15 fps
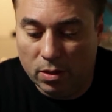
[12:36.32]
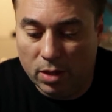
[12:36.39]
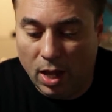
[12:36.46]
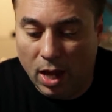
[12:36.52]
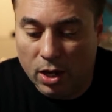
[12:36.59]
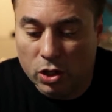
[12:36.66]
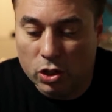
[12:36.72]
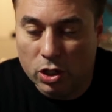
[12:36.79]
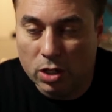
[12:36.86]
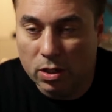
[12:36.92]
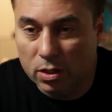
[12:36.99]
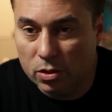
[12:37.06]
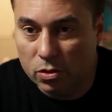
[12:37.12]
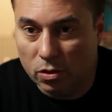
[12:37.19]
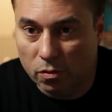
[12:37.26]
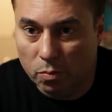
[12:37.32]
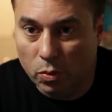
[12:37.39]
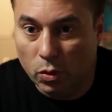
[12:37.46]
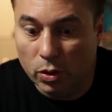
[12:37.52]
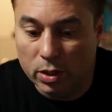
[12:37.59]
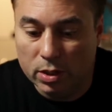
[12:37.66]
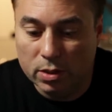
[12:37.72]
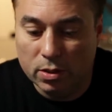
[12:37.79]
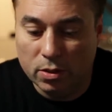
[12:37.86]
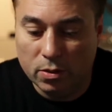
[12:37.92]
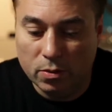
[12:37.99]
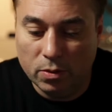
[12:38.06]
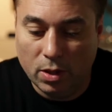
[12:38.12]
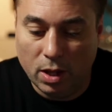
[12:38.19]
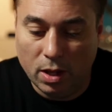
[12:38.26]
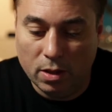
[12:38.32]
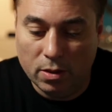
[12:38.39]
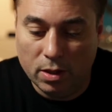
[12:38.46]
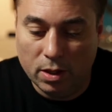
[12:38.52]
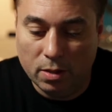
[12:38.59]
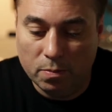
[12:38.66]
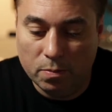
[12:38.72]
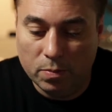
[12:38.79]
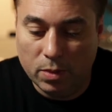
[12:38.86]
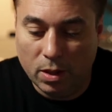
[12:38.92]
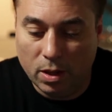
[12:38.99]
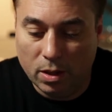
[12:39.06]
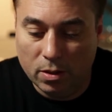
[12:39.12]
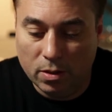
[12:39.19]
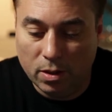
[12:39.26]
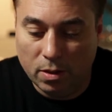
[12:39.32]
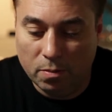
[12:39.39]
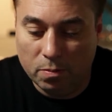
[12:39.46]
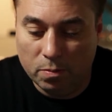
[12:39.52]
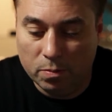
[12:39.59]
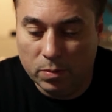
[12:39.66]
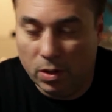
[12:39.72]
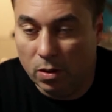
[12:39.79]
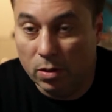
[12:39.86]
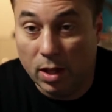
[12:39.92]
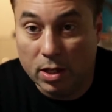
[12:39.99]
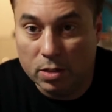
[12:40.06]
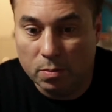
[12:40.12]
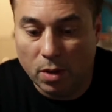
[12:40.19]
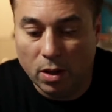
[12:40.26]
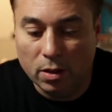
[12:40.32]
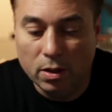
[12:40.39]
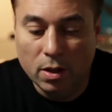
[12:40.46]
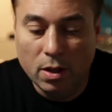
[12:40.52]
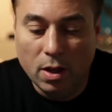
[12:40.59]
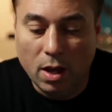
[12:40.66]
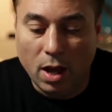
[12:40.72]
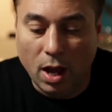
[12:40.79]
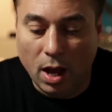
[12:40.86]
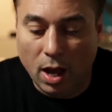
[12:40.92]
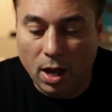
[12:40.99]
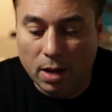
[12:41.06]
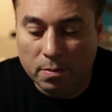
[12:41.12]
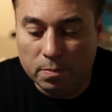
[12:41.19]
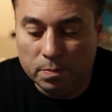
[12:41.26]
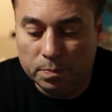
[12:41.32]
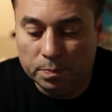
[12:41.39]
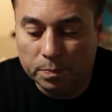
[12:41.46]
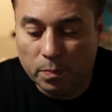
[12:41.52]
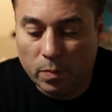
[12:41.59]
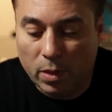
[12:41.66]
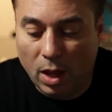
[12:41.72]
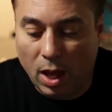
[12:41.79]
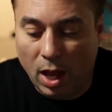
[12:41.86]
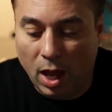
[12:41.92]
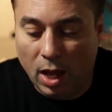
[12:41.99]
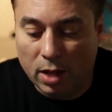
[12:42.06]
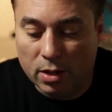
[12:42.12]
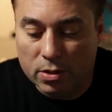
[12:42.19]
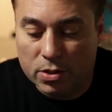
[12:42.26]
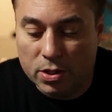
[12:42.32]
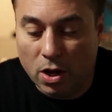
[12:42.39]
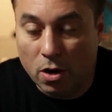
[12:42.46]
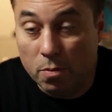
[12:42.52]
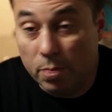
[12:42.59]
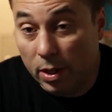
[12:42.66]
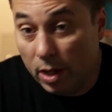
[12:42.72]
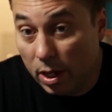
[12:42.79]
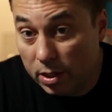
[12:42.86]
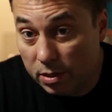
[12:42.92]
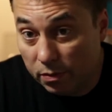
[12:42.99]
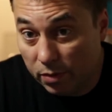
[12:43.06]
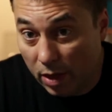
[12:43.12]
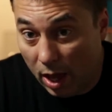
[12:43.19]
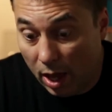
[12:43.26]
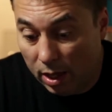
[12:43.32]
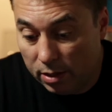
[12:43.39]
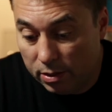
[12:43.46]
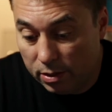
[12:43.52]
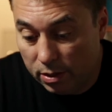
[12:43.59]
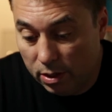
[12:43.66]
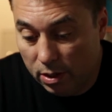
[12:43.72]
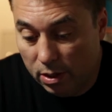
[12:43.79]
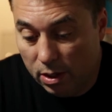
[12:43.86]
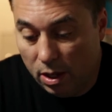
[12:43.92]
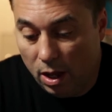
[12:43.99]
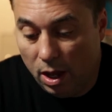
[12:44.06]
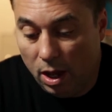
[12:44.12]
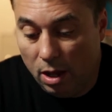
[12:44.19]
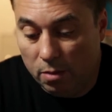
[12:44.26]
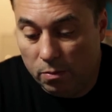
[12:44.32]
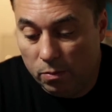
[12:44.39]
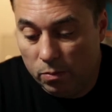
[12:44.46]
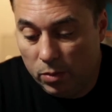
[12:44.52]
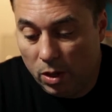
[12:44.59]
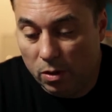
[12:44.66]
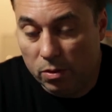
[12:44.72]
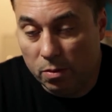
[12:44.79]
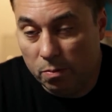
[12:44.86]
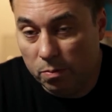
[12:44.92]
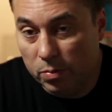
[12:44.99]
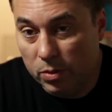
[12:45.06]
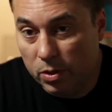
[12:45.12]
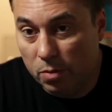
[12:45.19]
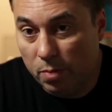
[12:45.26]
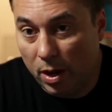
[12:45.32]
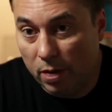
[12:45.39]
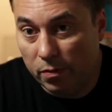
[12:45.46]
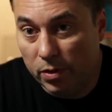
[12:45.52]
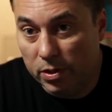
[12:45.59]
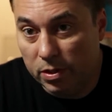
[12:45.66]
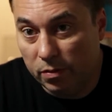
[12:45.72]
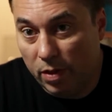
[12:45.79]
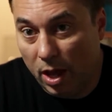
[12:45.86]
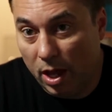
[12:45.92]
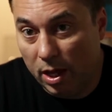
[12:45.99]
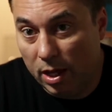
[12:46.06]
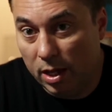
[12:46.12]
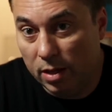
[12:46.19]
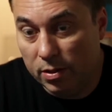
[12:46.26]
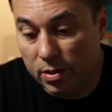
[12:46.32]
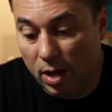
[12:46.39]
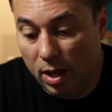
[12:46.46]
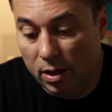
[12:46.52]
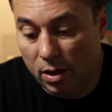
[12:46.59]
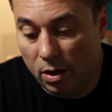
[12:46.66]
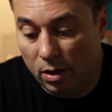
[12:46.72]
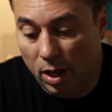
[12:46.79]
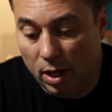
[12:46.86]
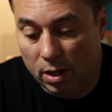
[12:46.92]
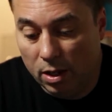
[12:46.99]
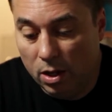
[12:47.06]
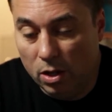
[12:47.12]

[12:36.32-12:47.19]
the energy that's sort of poured into the laser bolt. And so because of that, the two benefits of that is that, like